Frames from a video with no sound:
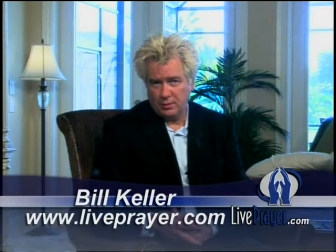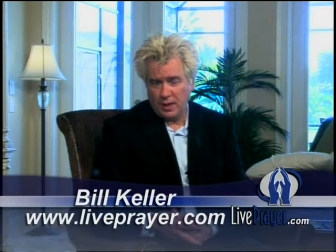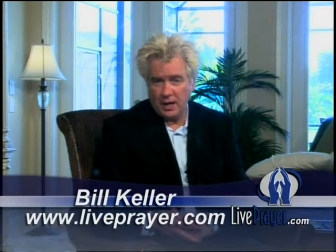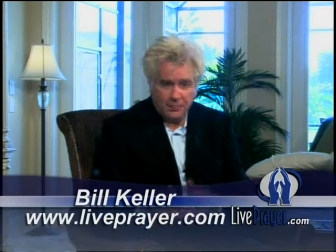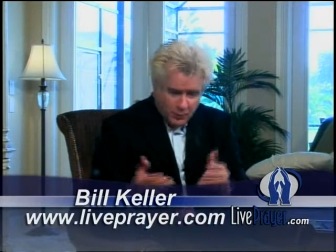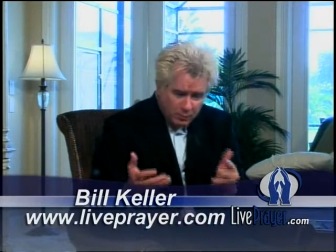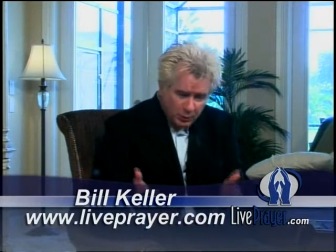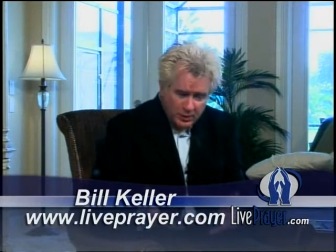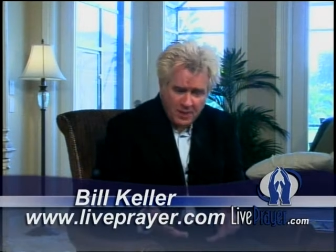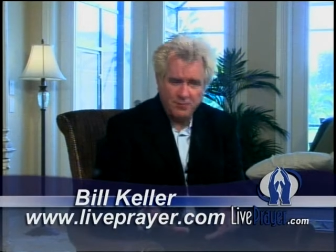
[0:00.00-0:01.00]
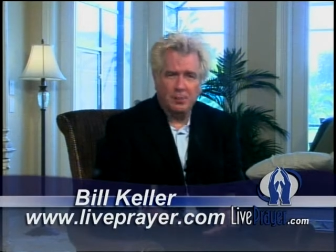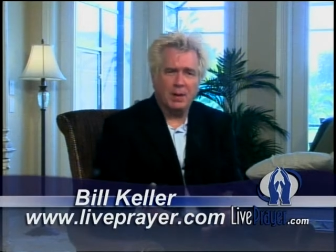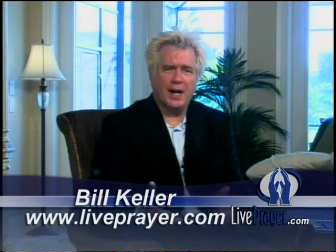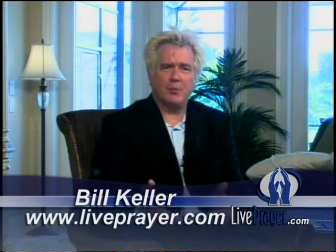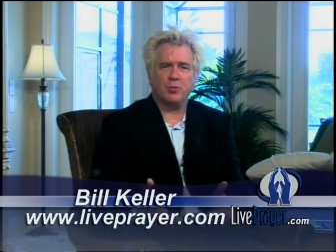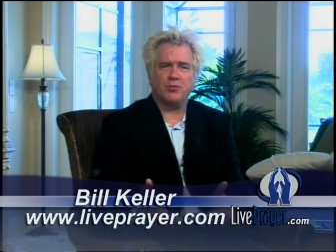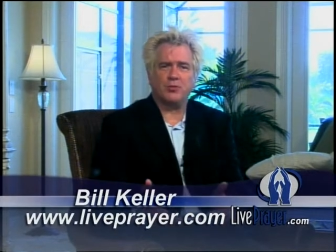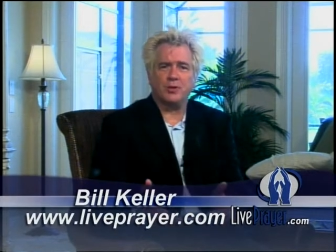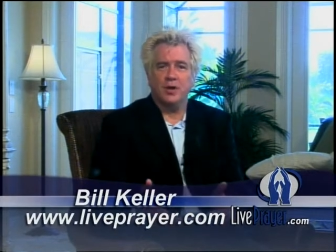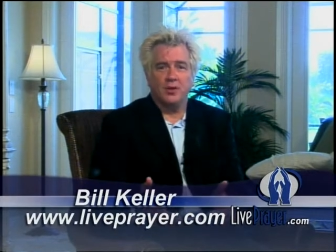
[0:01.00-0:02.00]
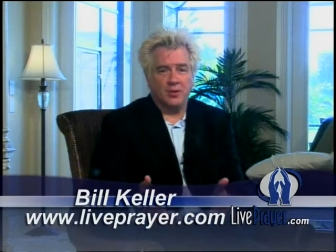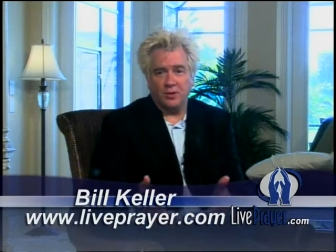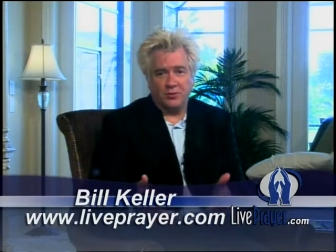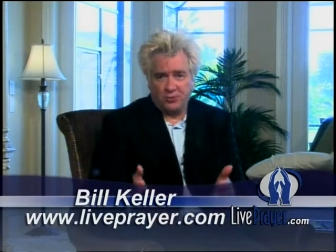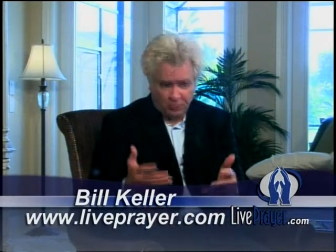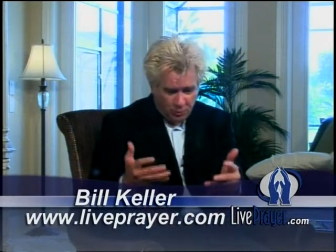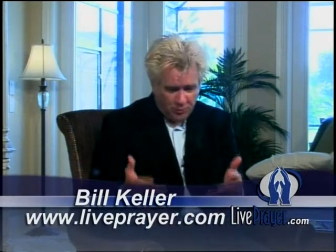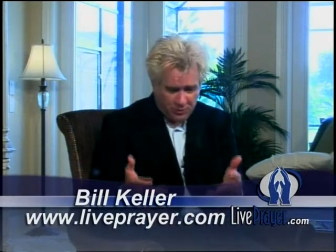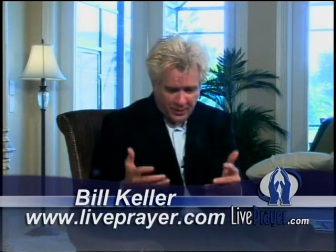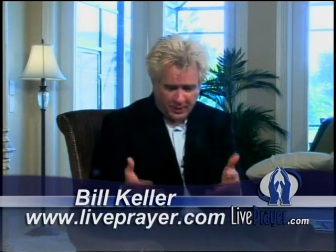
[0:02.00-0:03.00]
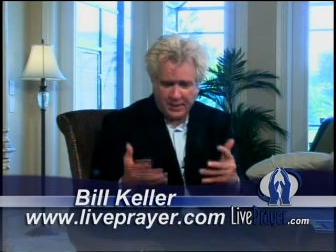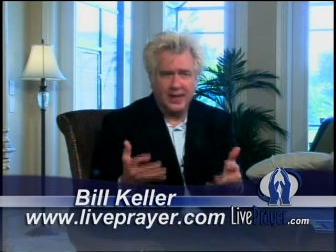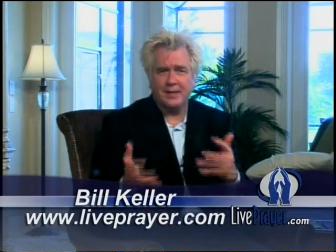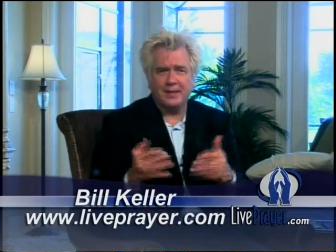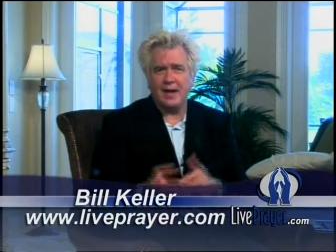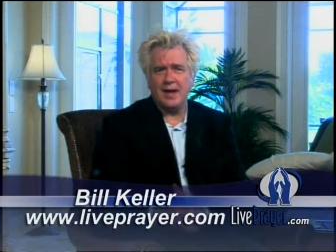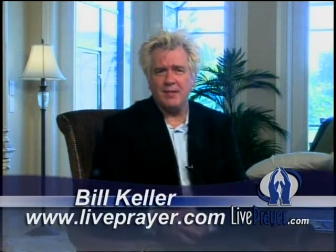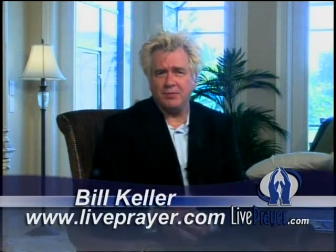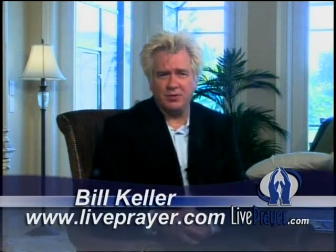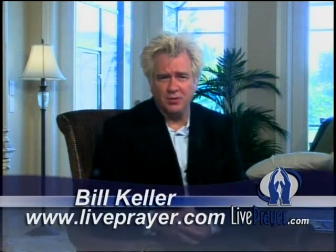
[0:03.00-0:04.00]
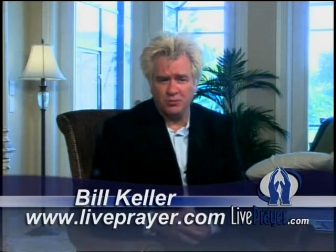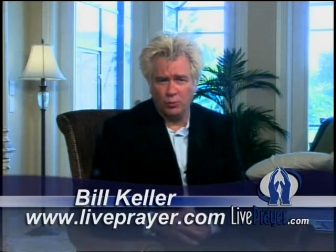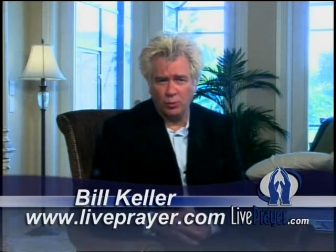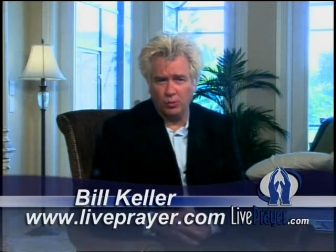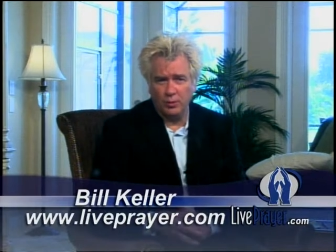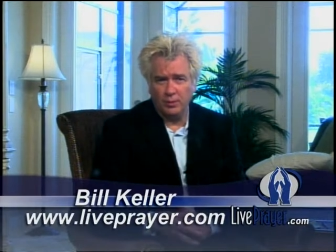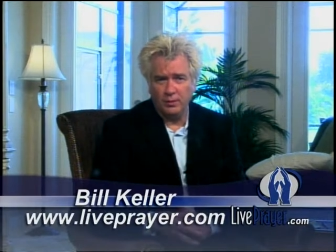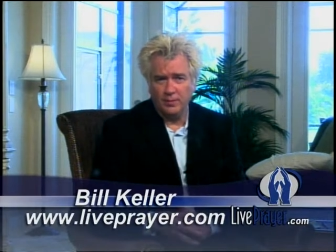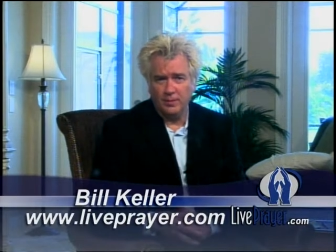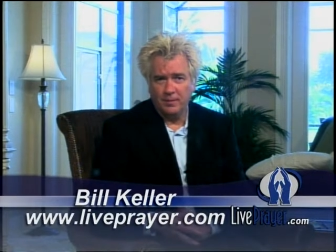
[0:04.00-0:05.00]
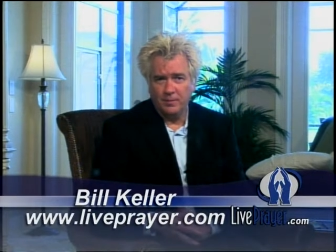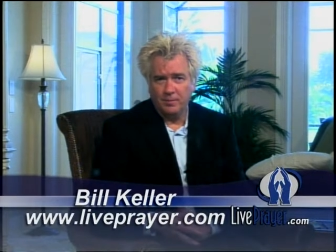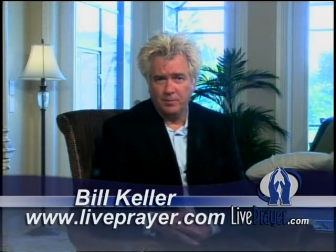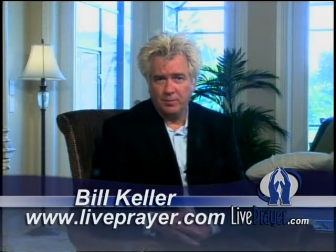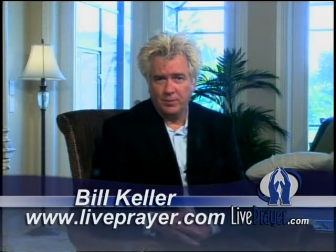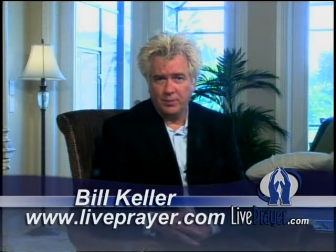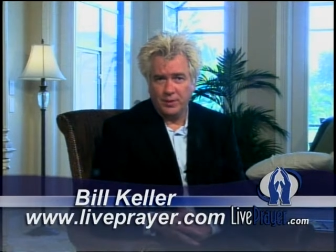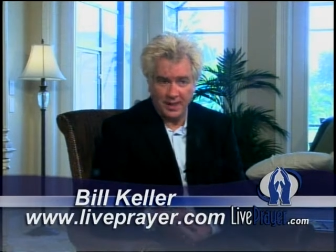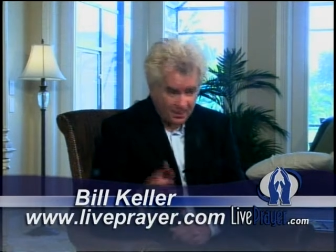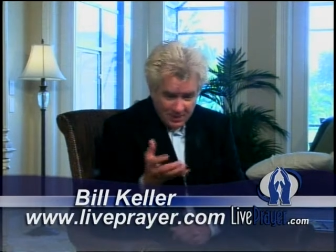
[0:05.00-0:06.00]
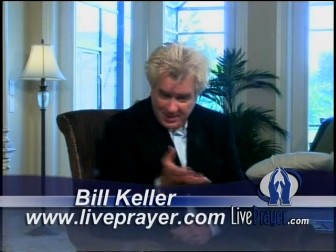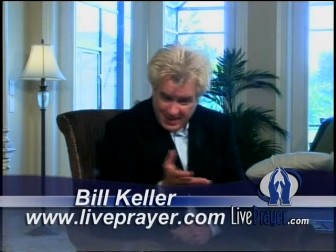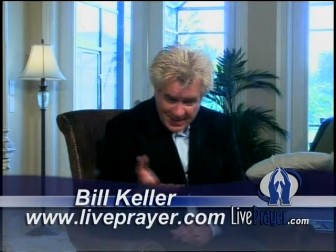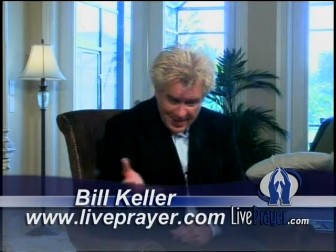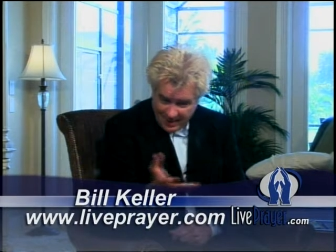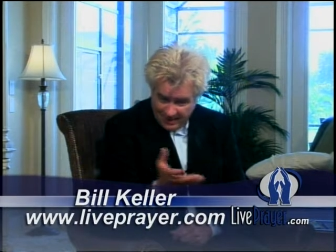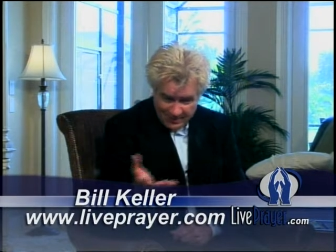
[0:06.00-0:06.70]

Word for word: And if you believe the Bible's the truth that God gave to this world, then everything in it